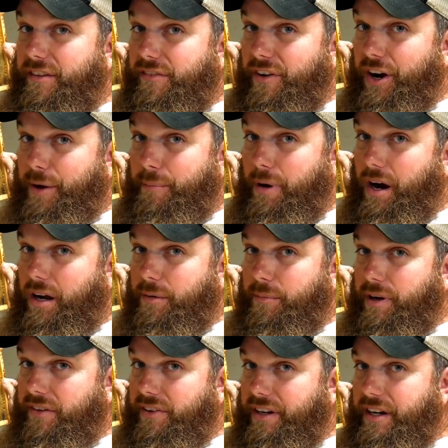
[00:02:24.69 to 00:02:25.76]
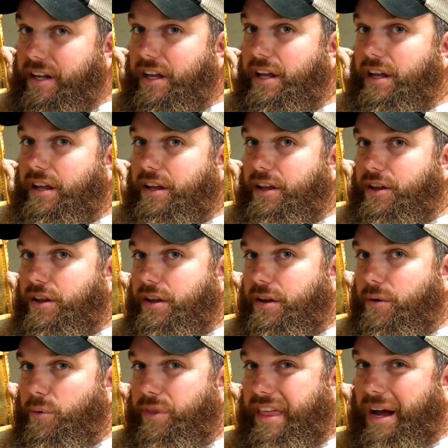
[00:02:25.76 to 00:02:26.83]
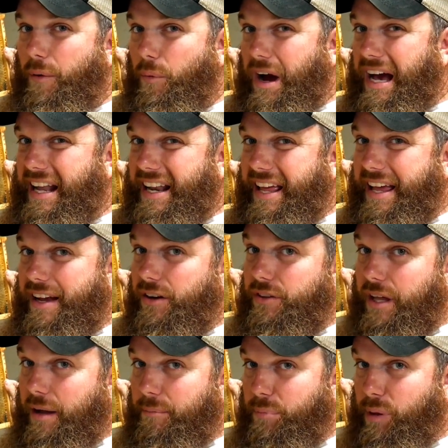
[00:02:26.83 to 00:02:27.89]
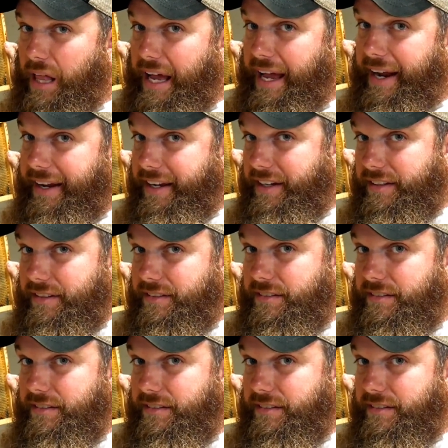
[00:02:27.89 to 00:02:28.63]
the very bottom of it, with that white egg on that black